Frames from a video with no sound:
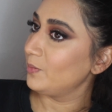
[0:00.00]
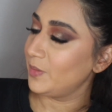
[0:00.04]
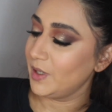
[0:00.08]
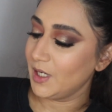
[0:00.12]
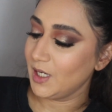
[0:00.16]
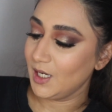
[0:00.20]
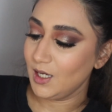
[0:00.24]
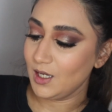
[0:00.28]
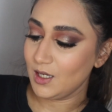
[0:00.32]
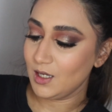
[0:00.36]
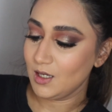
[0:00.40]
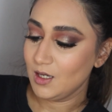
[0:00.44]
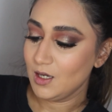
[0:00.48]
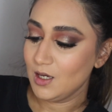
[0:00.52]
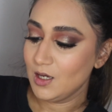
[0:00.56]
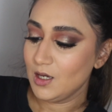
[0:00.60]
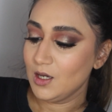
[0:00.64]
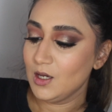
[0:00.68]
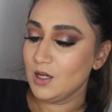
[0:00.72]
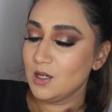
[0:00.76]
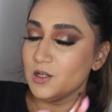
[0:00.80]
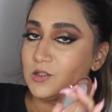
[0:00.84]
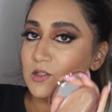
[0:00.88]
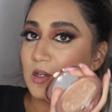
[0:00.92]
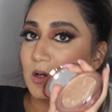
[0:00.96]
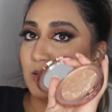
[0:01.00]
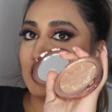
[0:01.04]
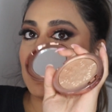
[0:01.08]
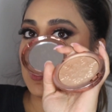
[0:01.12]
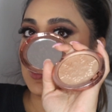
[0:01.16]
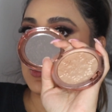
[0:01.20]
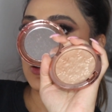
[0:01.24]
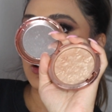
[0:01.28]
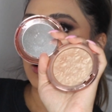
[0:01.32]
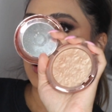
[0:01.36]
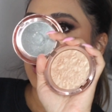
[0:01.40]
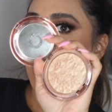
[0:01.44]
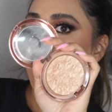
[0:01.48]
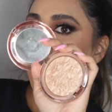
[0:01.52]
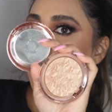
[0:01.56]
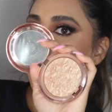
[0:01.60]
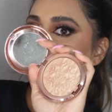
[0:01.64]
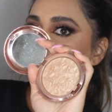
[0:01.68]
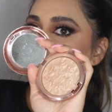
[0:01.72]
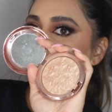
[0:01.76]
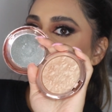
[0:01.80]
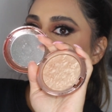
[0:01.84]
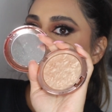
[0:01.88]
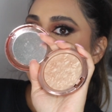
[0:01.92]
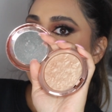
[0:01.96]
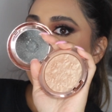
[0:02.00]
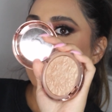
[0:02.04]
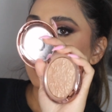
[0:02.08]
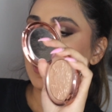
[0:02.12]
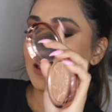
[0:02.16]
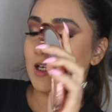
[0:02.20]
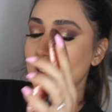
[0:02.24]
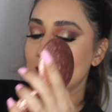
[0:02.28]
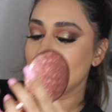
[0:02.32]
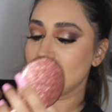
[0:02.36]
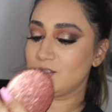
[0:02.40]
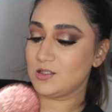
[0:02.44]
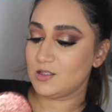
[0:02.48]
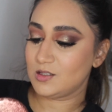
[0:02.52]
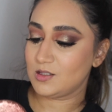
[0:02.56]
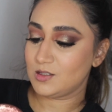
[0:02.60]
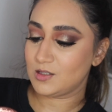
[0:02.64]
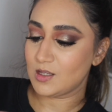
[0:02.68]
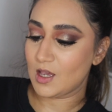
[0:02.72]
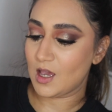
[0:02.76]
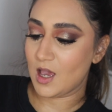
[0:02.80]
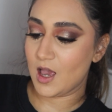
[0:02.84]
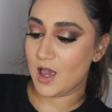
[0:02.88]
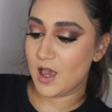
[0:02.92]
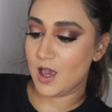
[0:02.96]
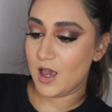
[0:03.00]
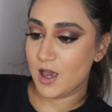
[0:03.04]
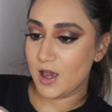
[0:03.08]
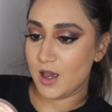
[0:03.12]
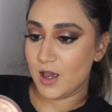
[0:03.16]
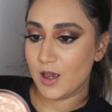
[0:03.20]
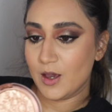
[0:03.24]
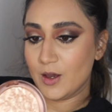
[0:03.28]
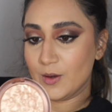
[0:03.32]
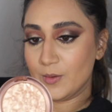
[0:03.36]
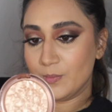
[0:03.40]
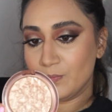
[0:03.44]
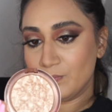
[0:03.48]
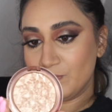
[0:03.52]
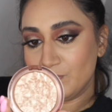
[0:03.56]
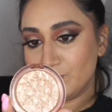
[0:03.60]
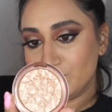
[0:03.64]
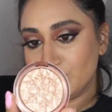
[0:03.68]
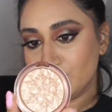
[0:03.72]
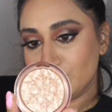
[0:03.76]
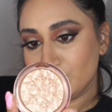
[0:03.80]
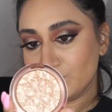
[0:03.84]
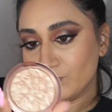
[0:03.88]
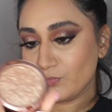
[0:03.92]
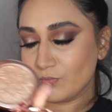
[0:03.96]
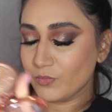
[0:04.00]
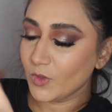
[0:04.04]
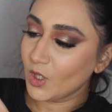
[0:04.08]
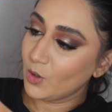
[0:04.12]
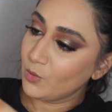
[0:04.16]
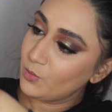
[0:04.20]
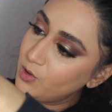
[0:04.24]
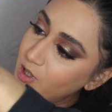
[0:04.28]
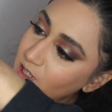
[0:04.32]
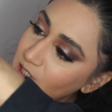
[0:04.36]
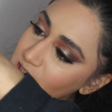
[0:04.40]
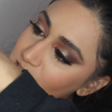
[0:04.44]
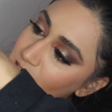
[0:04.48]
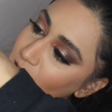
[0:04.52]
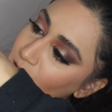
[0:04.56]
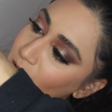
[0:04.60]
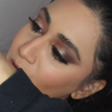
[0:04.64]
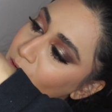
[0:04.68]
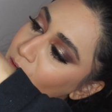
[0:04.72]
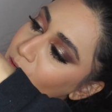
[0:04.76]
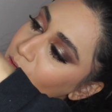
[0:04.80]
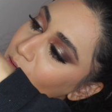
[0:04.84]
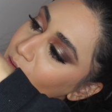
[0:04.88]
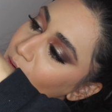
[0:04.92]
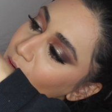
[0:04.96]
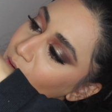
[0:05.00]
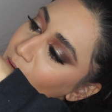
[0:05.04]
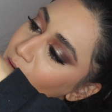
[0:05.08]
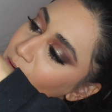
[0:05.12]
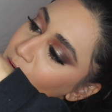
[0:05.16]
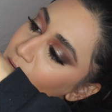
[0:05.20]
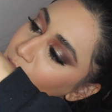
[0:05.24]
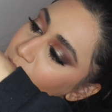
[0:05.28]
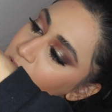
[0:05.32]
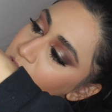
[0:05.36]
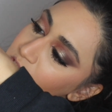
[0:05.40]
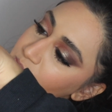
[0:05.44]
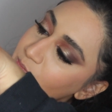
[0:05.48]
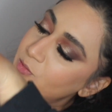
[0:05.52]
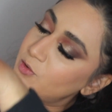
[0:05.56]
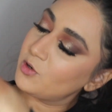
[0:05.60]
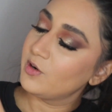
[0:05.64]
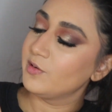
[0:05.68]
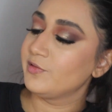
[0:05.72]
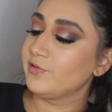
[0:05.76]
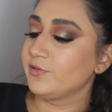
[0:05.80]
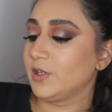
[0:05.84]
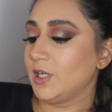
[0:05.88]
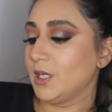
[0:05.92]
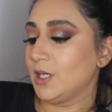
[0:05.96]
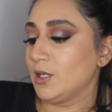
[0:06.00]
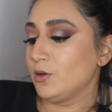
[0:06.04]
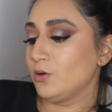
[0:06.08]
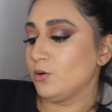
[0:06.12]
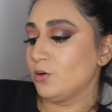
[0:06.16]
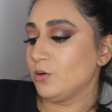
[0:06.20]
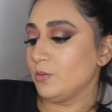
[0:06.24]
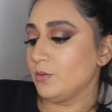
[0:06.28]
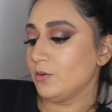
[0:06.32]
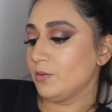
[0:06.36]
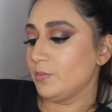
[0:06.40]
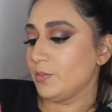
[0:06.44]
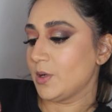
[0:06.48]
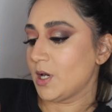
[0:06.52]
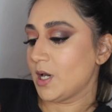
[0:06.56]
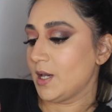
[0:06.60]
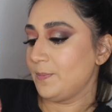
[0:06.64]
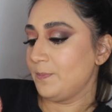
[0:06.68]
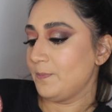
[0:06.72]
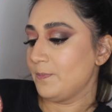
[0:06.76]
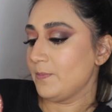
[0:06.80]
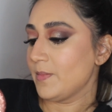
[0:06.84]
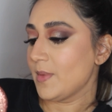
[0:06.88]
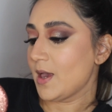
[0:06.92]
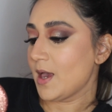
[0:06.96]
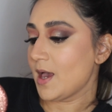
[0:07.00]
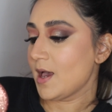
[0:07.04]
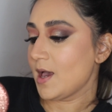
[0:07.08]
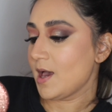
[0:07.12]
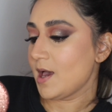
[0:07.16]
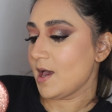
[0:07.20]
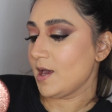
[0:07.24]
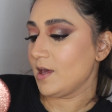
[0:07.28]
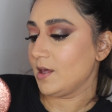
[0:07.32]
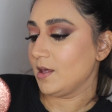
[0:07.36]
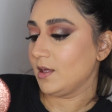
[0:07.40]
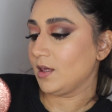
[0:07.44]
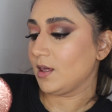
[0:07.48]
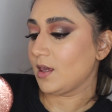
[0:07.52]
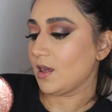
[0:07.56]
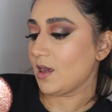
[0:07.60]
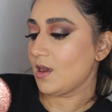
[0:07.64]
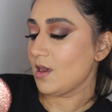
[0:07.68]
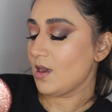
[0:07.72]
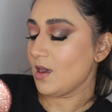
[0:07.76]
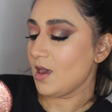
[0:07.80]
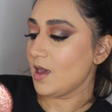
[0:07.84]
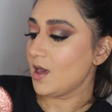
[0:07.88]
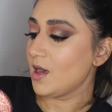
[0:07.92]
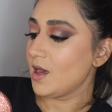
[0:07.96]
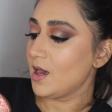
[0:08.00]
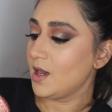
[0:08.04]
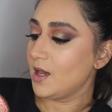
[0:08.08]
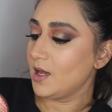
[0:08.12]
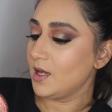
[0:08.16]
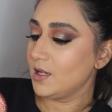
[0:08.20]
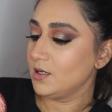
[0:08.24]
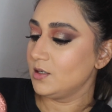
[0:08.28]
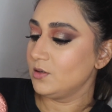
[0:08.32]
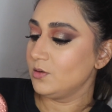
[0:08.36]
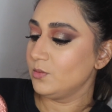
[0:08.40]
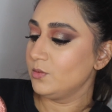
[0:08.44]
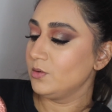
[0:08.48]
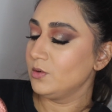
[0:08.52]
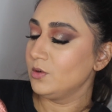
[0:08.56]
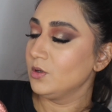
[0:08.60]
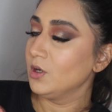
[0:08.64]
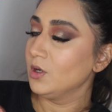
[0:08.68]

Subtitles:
bit. So I'm just going to add this, what is it called? Whisper of Guilt by MAC. And